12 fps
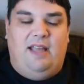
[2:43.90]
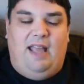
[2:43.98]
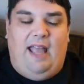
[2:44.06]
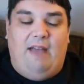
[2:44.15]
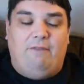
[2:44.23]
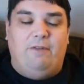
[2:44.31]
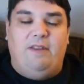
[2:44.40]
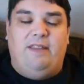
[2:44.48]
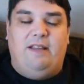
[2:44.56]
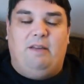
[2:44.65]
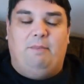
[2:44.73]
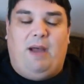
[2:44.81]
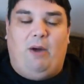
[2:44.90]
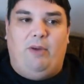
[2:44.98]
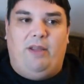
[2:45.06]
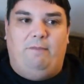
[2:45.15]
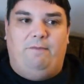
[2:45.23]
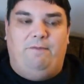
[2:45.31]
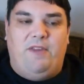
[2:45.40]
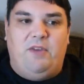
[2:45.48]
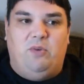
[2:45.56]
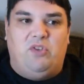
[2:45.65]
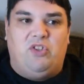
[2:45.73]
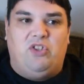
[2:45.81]
Everything about him
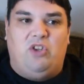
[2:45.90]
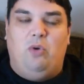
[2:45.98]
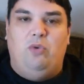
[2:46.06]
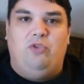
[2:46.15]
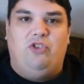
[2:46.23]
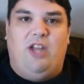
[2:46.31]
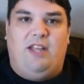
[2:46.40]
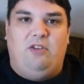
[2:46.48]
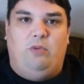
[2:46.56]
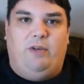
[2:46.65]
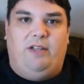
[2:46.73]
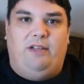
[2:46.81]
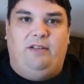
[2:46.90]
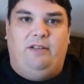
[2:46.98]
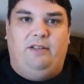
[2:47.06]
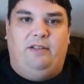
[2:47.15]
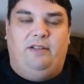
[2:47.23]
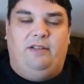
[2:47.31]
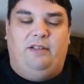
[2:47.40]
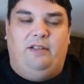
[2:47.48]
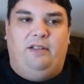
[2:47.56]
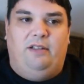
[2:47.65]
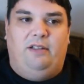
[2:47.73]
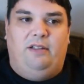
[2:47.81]
feels so genuine.
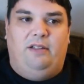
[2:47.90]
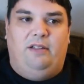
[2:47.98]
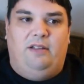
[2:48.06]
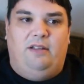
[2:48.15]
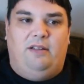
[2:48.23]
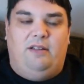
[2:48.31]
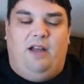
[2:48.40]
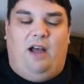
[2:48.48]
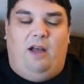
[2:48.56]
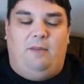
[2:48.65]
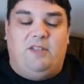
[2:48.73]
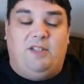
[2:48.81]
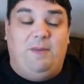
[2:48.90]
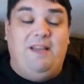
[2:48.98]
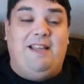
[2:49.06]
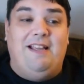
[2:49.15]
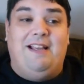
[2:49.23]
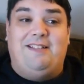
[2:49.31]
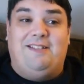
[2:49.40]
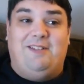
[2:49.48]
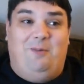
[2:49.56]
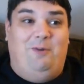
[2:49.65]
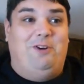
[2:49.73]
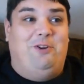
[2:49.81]
Um, speaking as
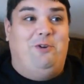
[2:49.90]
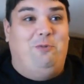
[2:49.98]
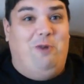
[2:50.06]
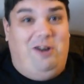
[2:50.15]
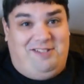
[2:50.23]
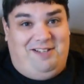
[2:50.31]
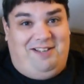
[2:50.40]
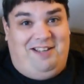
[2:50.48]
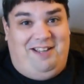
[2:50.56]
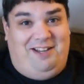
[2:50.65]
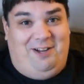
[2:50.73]
someone who was a kid at